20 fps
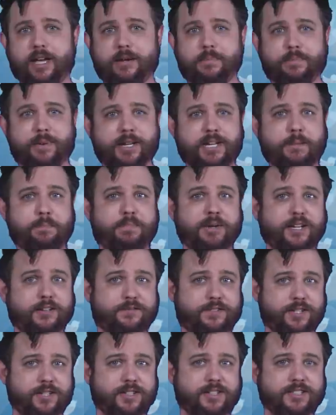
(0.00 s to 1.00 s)
My buddy
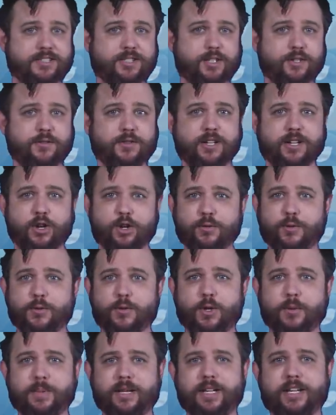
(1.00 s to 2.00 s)
Big Villainous over at
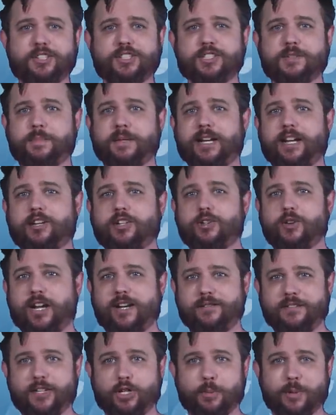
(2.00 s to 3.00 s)
Overthrow Media just put out a
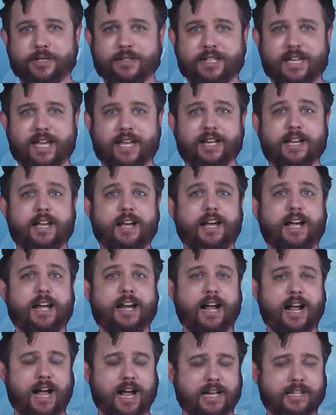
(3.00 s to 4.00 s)
great video about that.
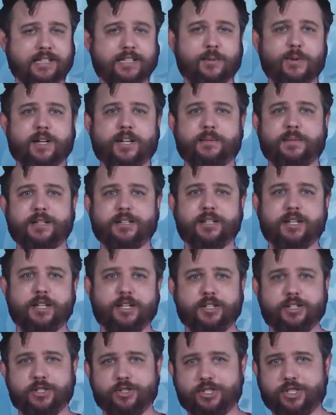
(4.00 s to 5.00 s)
I highly recommend
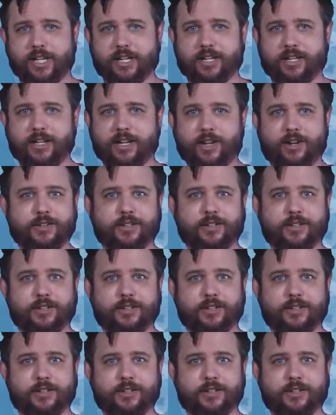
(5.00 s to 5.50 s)
you check it